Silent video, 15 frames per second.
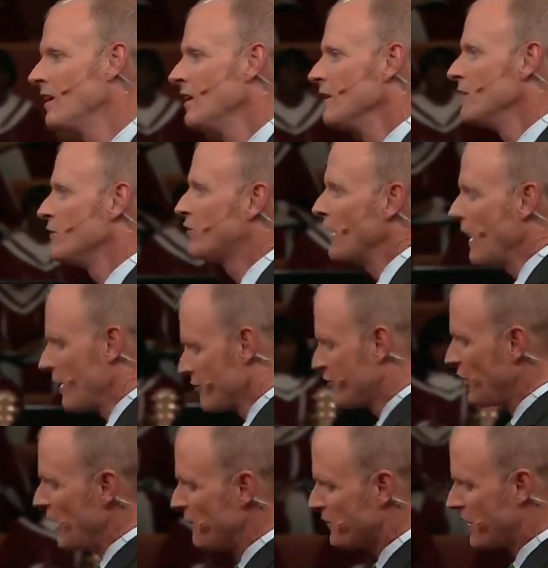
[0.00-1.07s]
You see, our
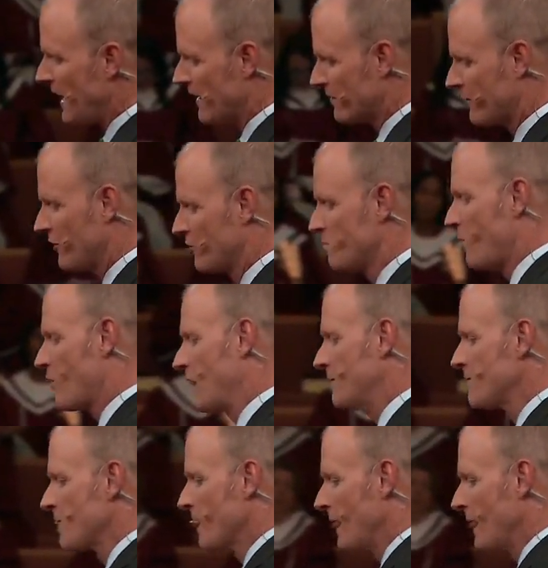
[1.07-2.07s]
chief text this morning,